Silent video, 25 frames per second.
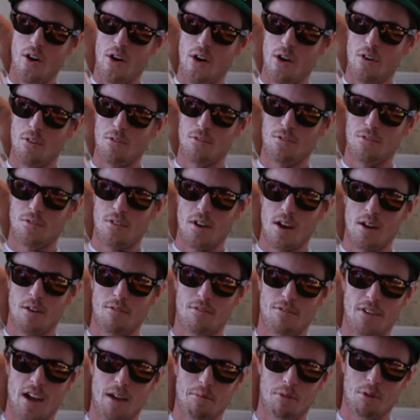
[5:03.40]
of a
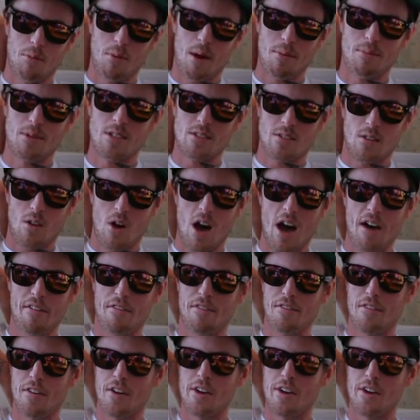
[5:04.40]
family member's life.